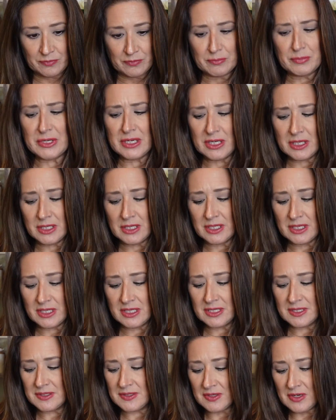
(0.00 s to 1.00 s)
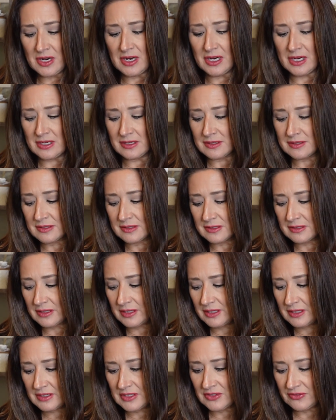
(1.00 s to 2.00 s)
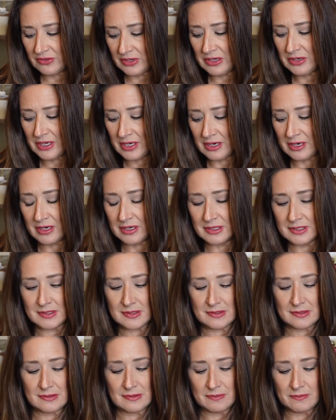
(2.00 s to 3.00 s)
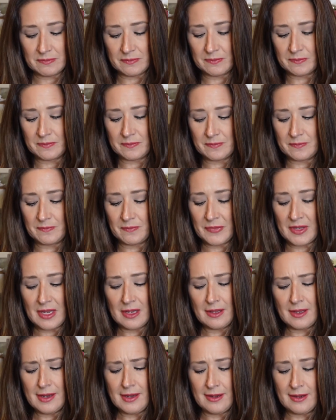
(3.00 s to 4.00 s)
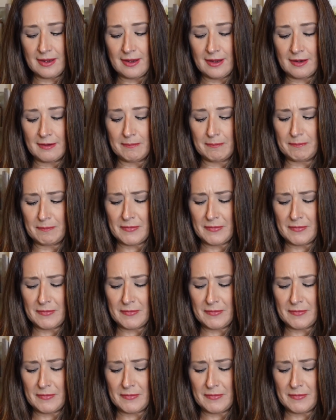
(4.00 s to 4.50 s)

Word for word: But it, it is nice. It is very nice. I like it.